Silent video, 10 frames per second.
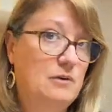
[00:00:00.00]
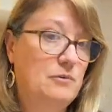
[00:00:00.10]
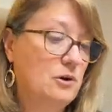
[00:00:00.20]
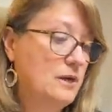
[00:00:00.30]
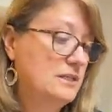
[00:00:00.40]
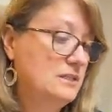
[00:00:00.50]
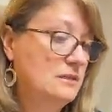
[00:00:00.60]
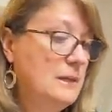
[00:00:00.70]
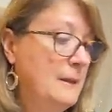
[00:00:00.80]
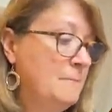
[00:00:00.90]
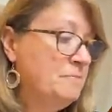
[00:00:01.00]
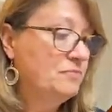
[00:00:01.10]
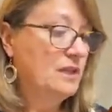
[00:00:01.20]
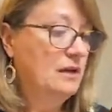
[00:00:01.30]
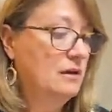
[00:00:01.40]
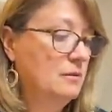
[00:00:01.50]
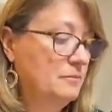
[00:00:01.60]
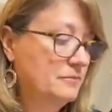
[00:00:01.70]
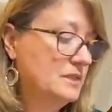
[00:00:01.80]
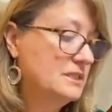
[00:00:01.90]
I requested
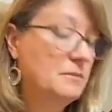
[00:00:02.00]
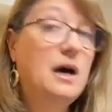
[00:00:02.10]
some